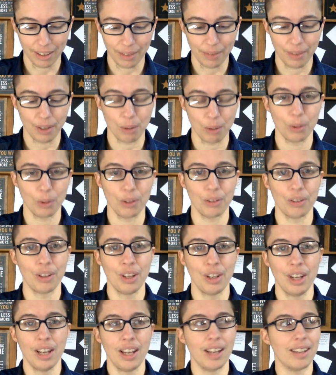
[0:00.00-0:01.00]
There was,
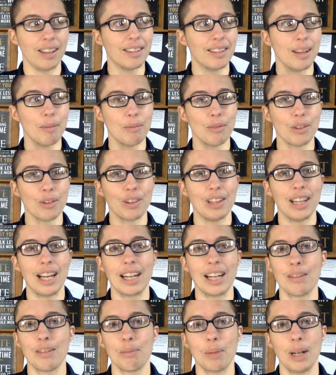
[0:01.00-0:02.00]
except for the
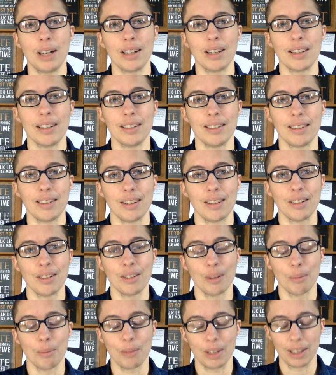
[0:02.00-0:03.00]
lack of pockets, there's
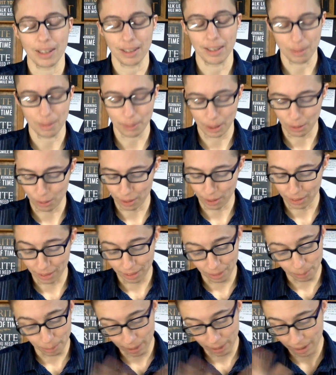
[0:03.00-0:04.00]
something nice about
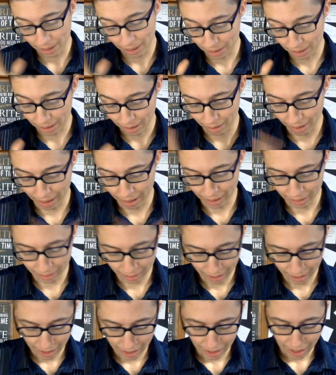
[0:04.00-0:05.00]
dresses, but I digress.
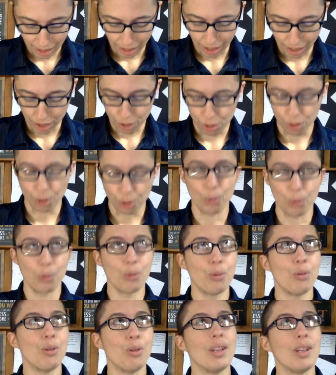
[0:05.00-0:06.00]
So
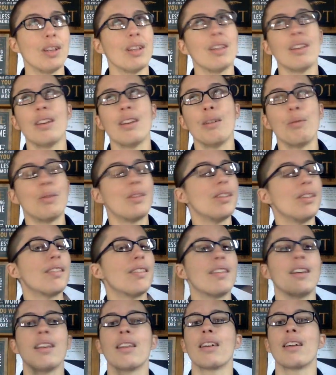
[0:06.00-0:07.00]
it was this
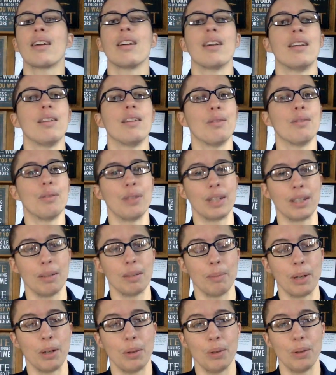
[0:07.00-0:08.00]
thing that kind of affected
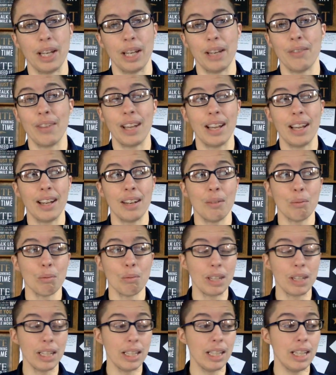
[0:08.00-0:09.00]
my whole life and
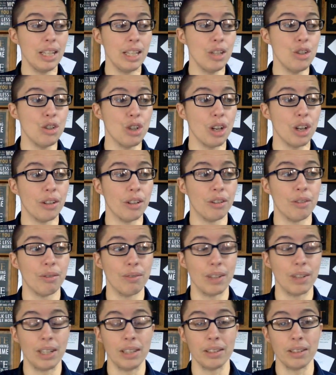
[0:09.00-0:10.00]
really just
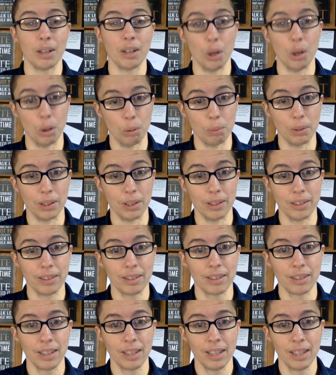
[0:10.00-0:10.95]
felt hopeless.